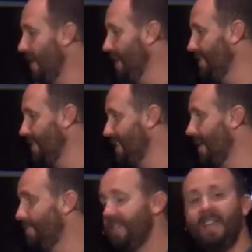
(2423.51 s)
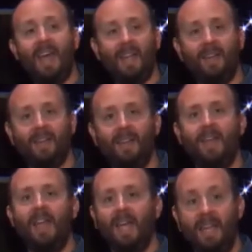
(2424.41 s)
he's the same today,
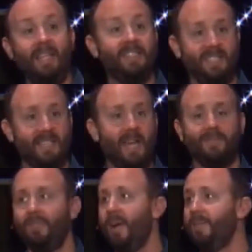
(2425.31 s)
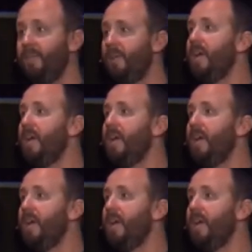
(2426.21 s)
and he's the same forever.